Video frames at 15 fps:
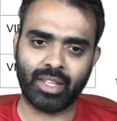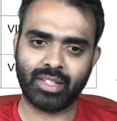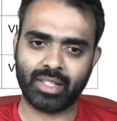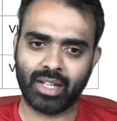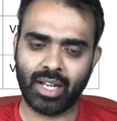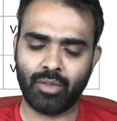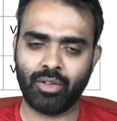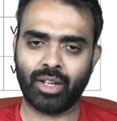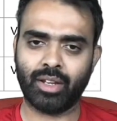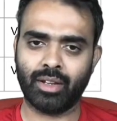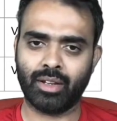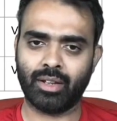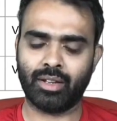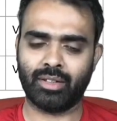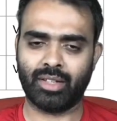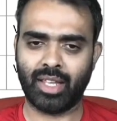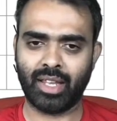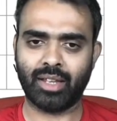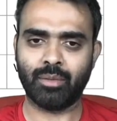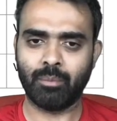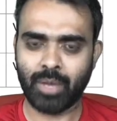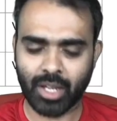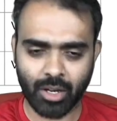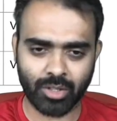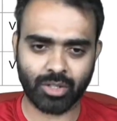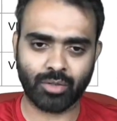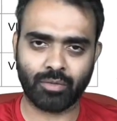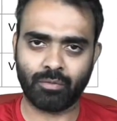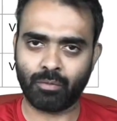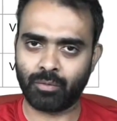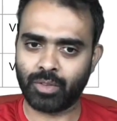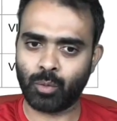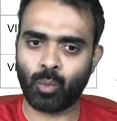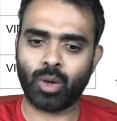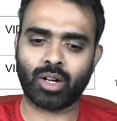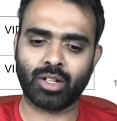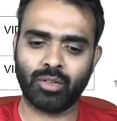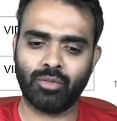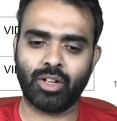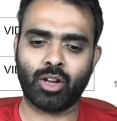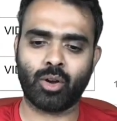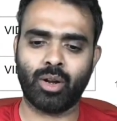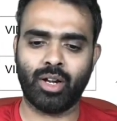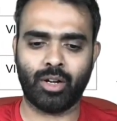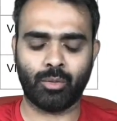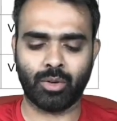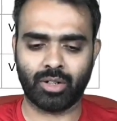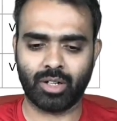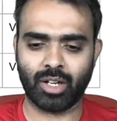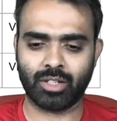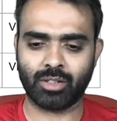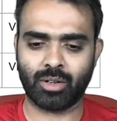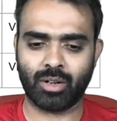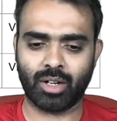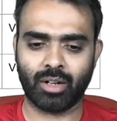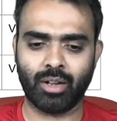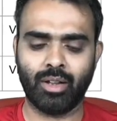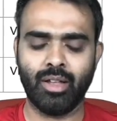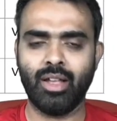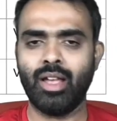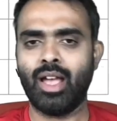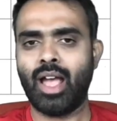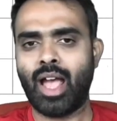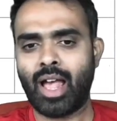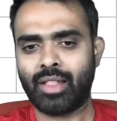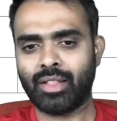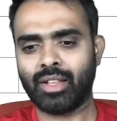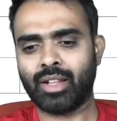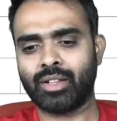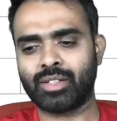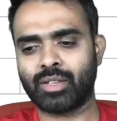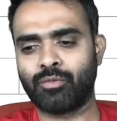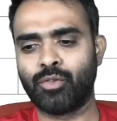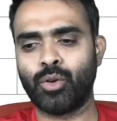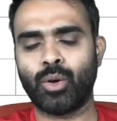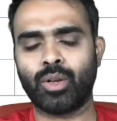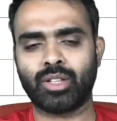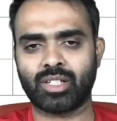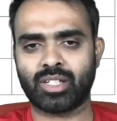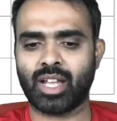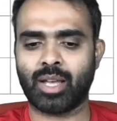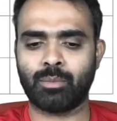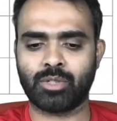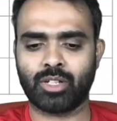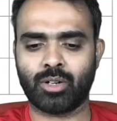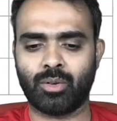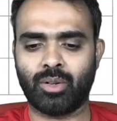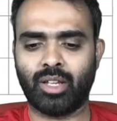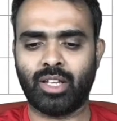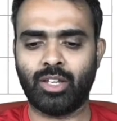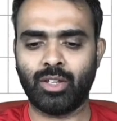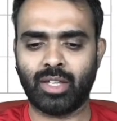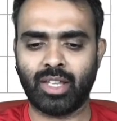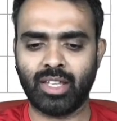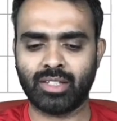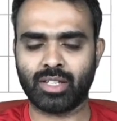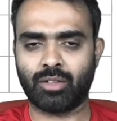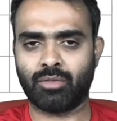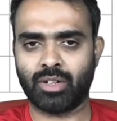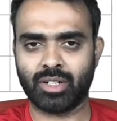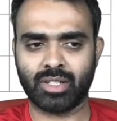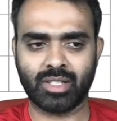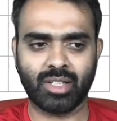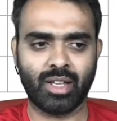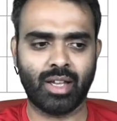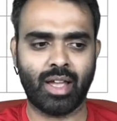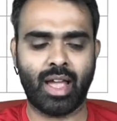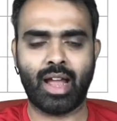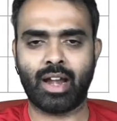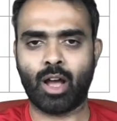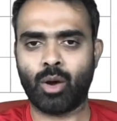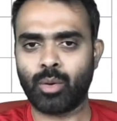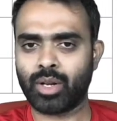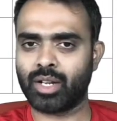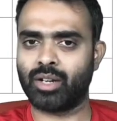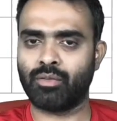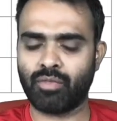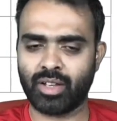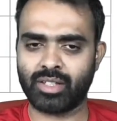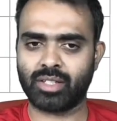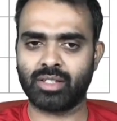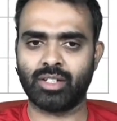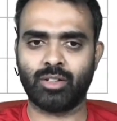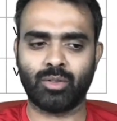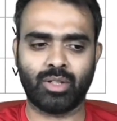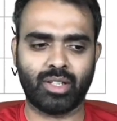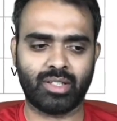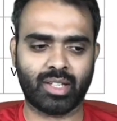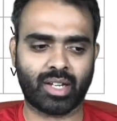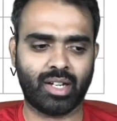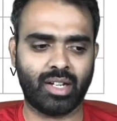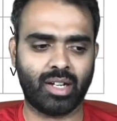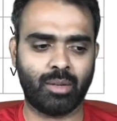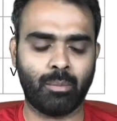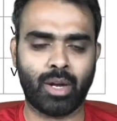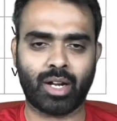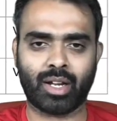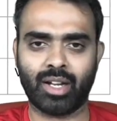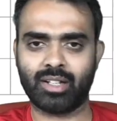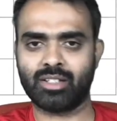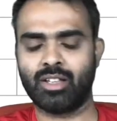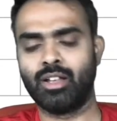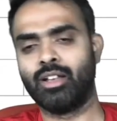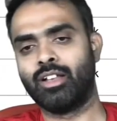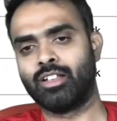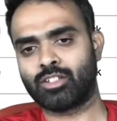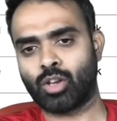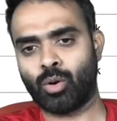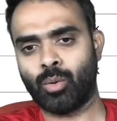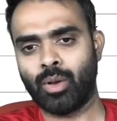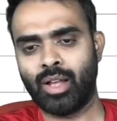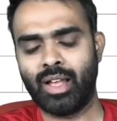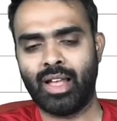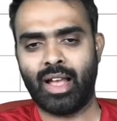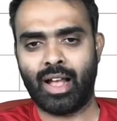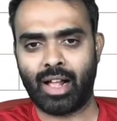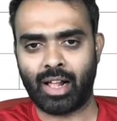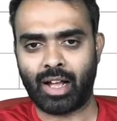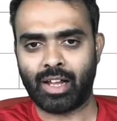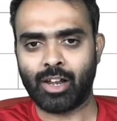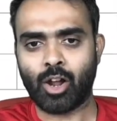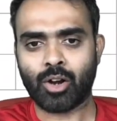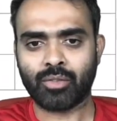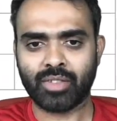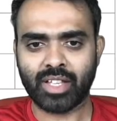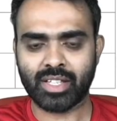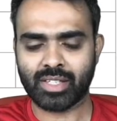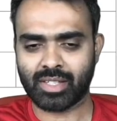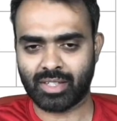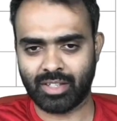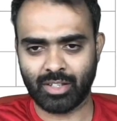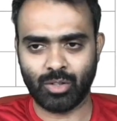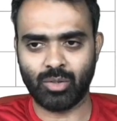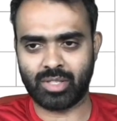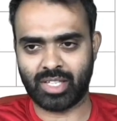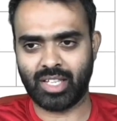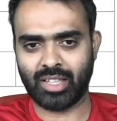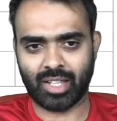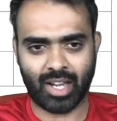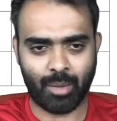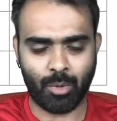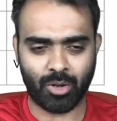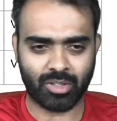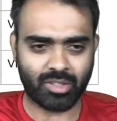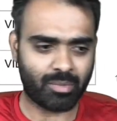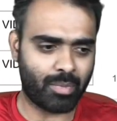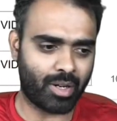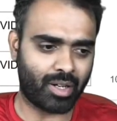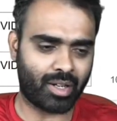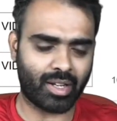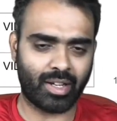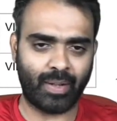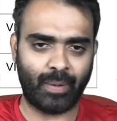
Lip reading: a living thing because of the work the Videocoin network does on it. Then there's a few other steps around the key servers and how it interfaces into the secondary markets. So a lot of these you'll see in the demos, but